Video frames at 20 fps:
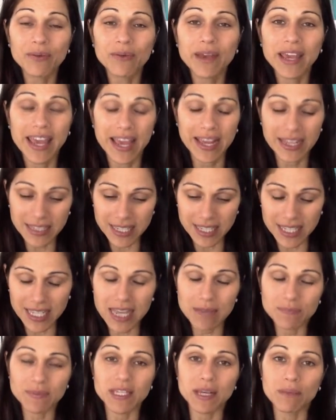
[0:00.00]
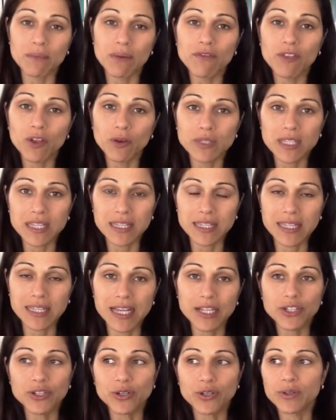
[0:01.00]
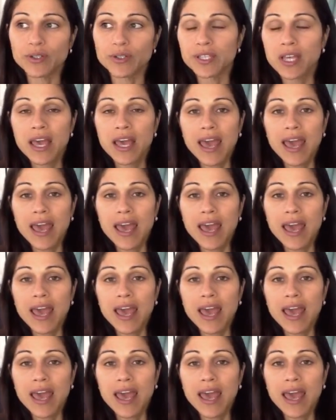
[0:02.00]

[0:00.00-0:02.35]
We can't skip some of those essentials,